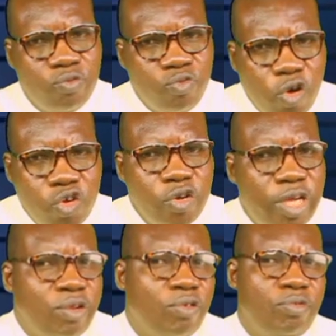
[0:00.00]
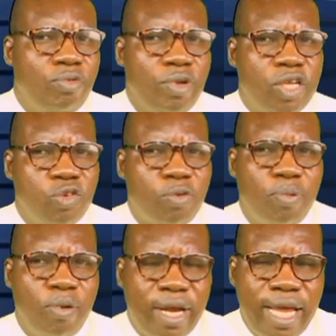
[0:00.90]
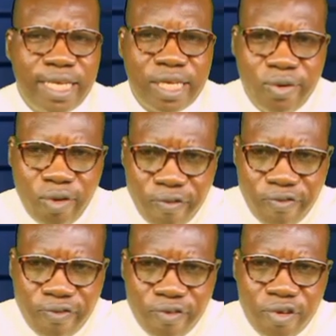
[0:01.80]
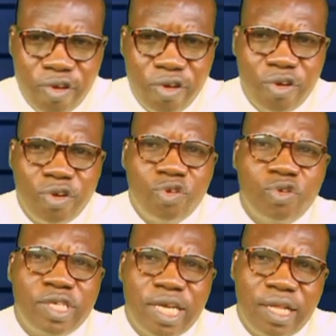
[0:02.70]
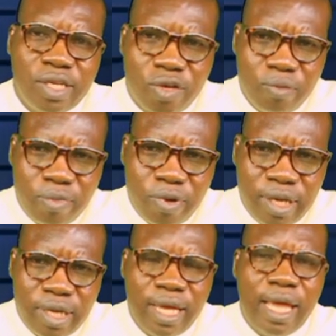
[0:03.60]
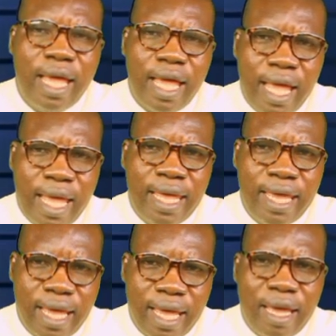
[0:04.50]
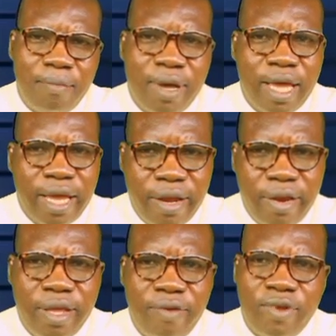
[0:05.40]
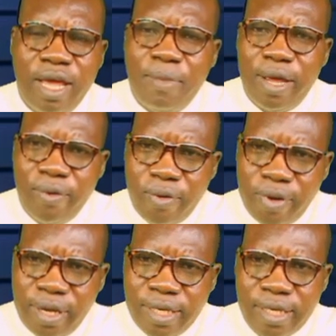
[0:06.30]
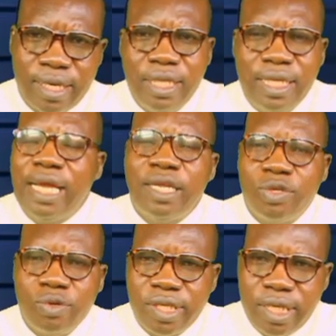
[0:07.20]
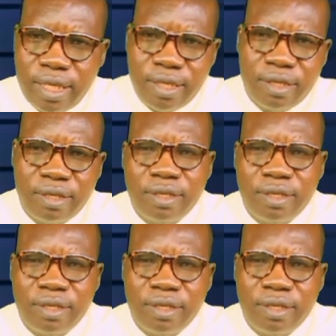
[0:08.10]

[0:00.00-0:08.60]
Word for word: what you need to do is to be polite enough to tell somebody, I am aggrieved, I'm annoyed. That is no sin.